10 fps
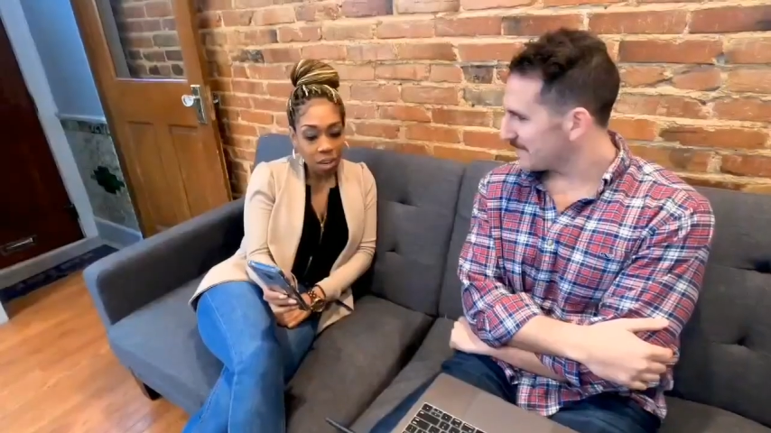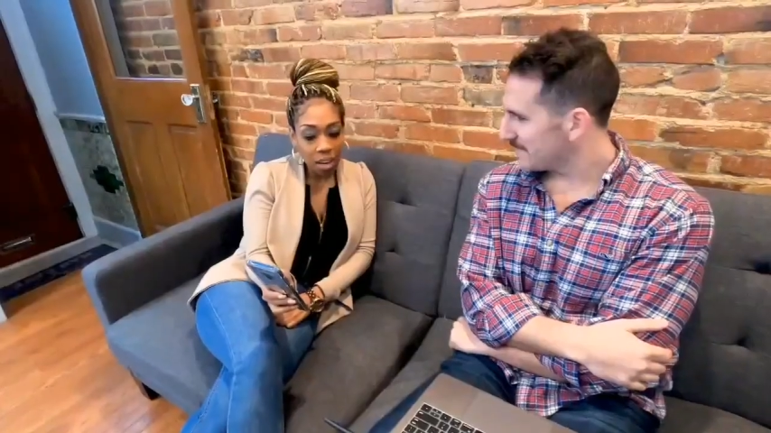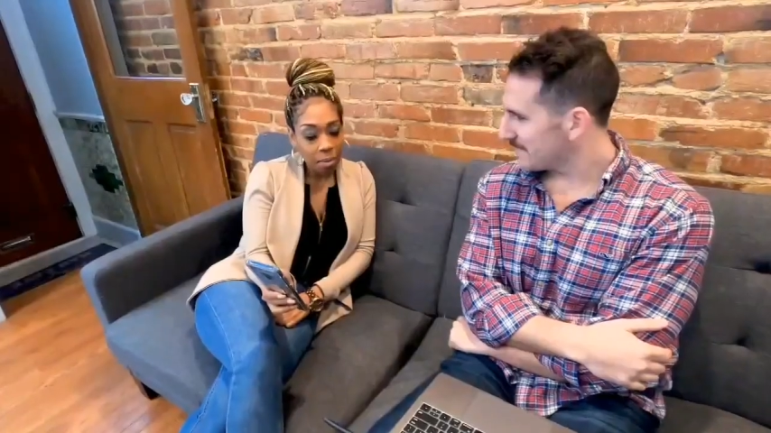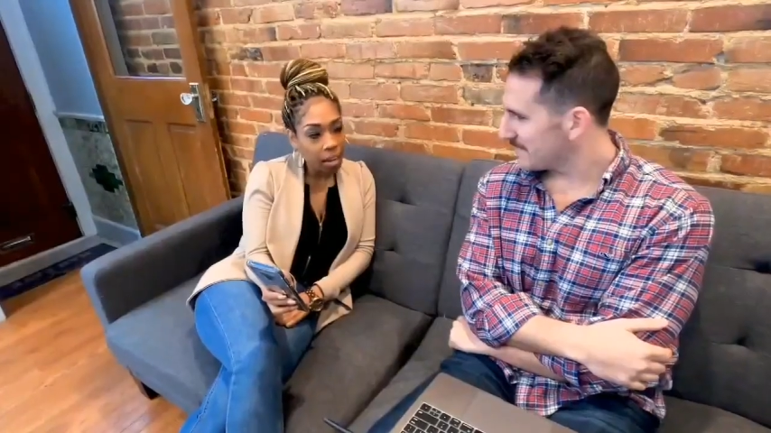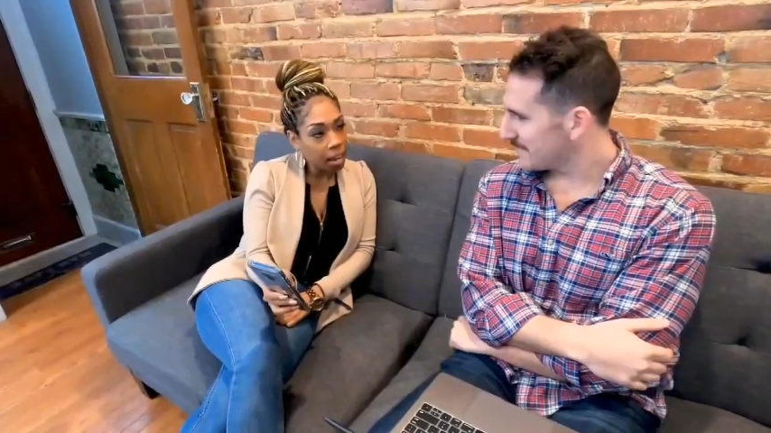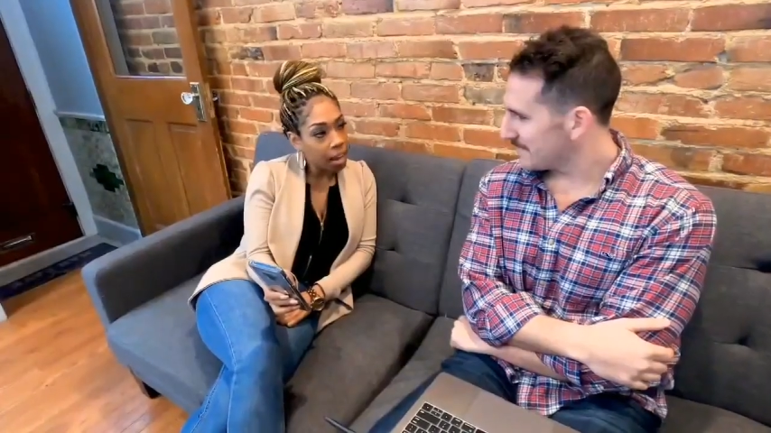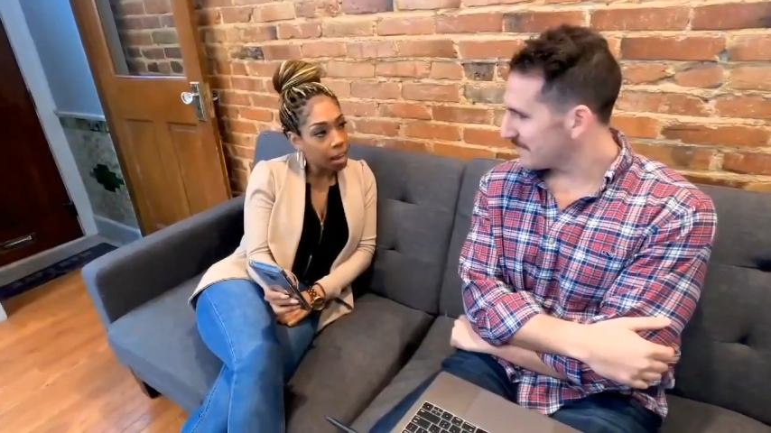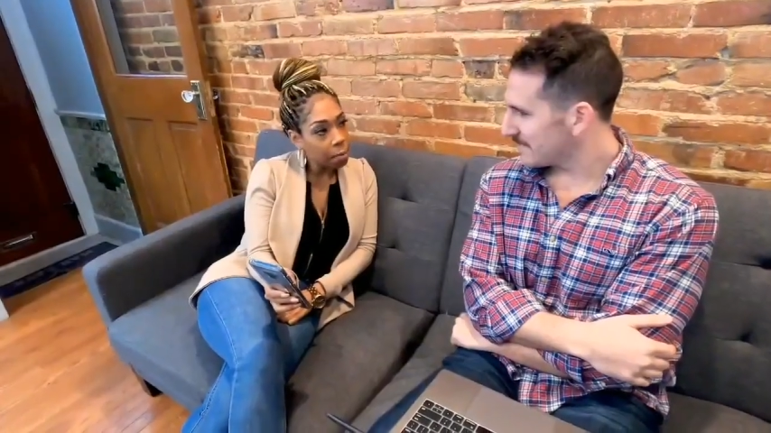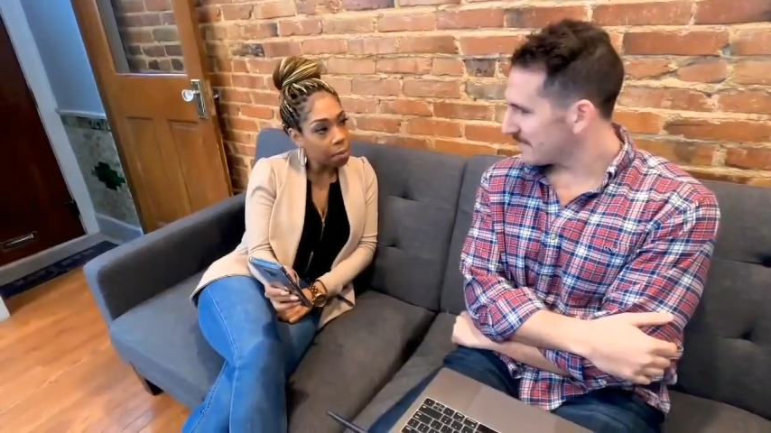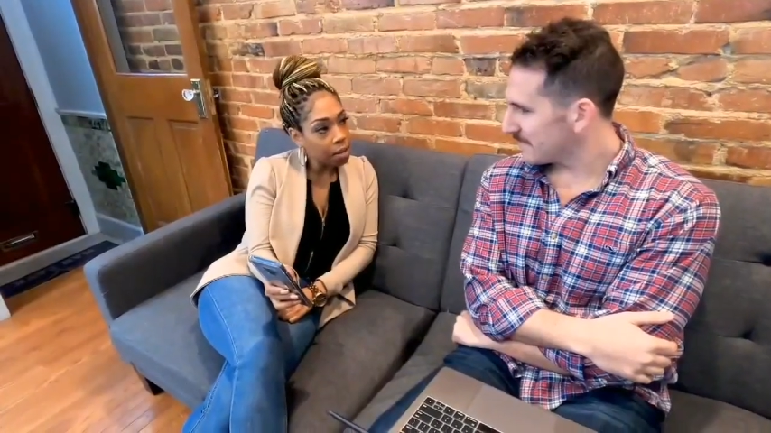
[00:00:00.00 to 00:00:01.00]
Speaker 1: you can't make
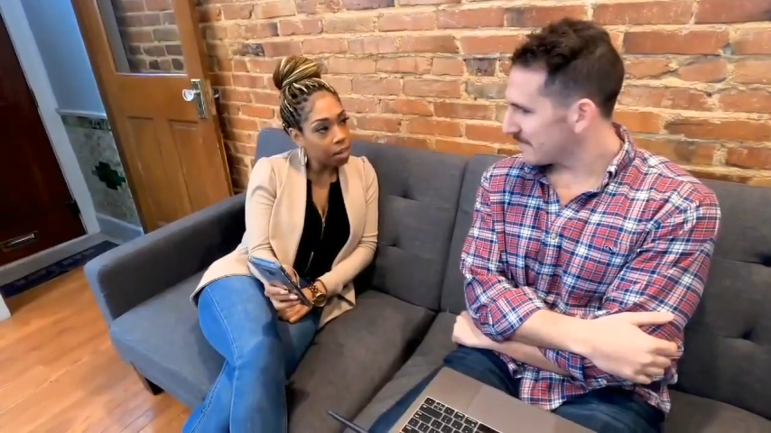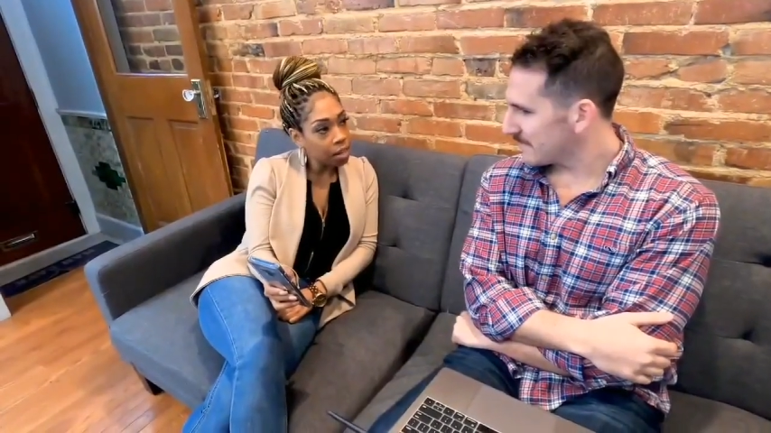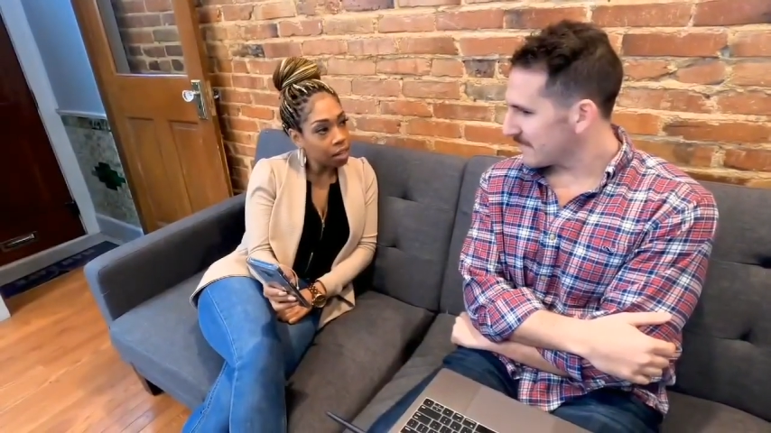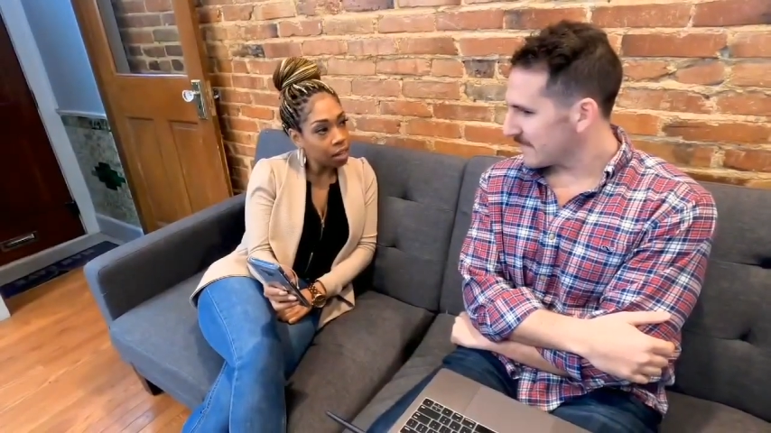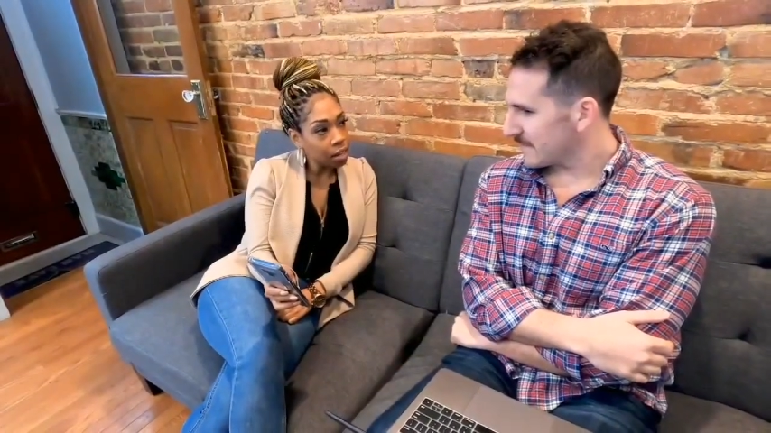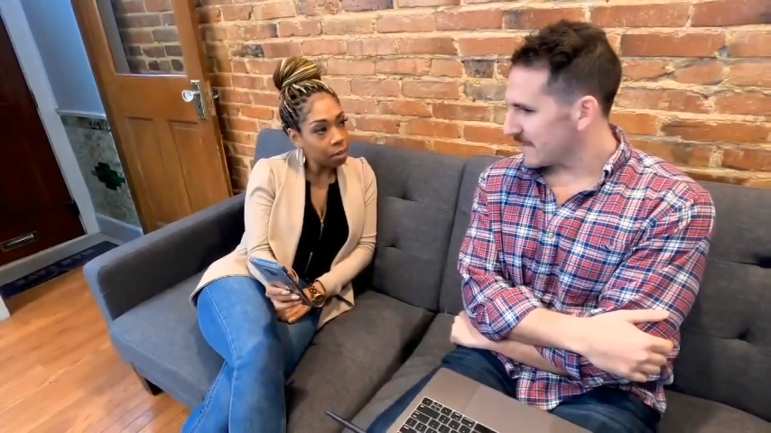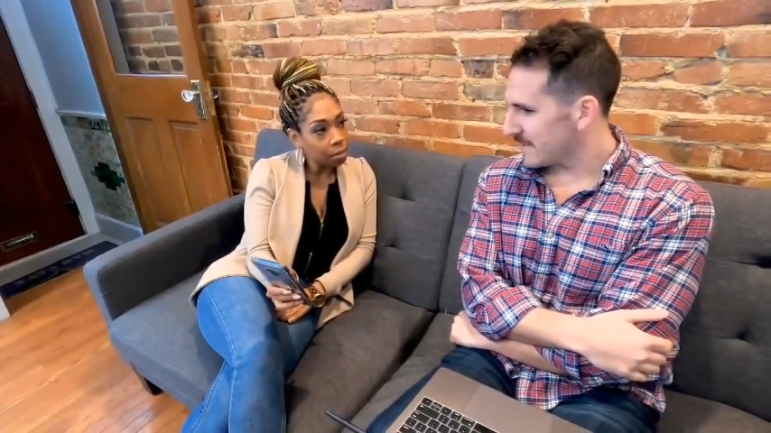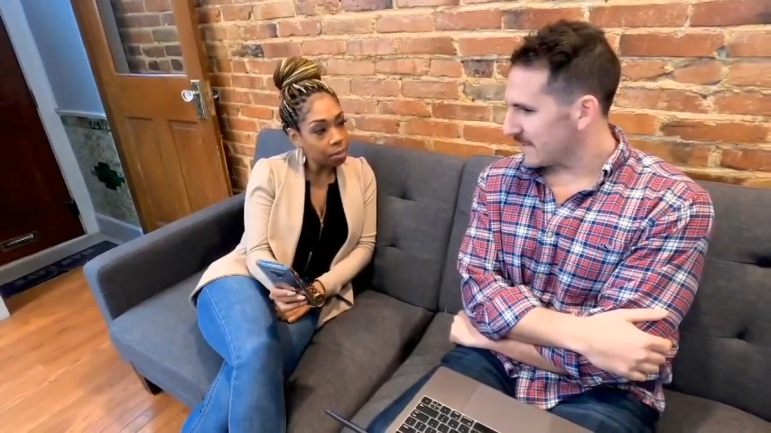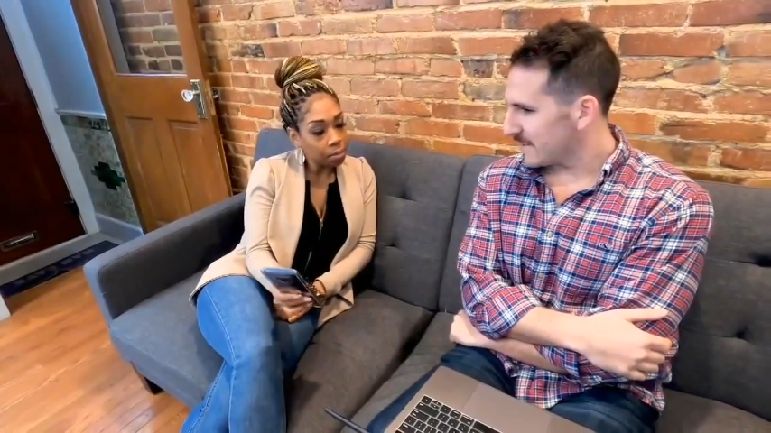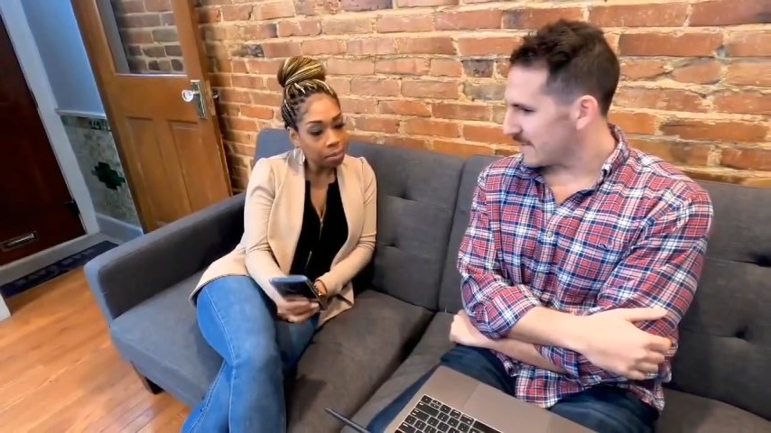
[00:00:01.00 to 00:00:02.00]
it happen?
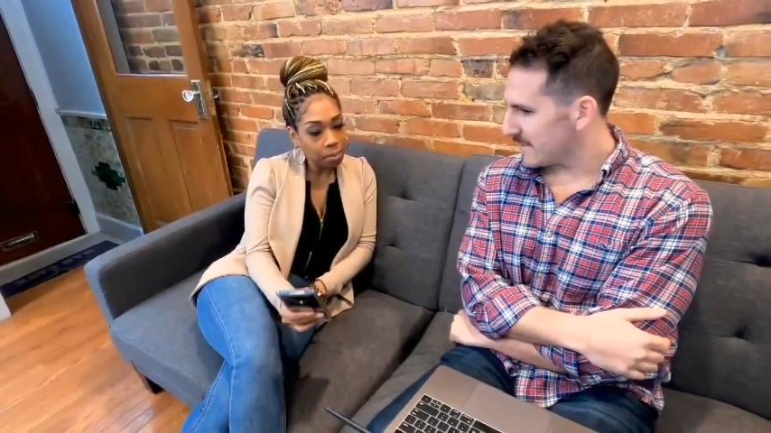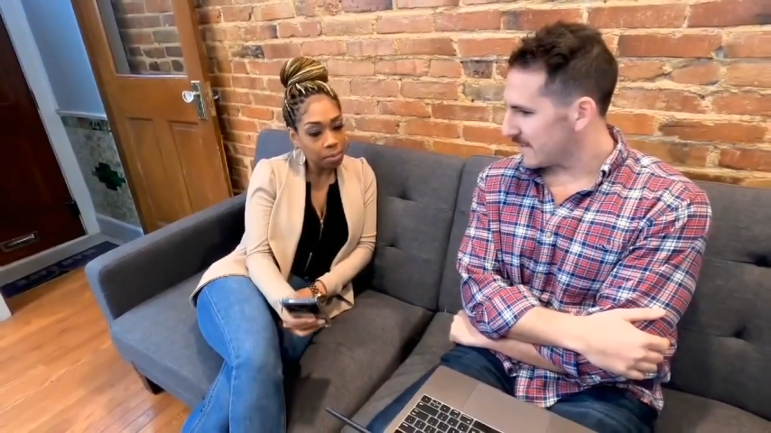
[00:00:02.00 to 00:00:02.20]
Um.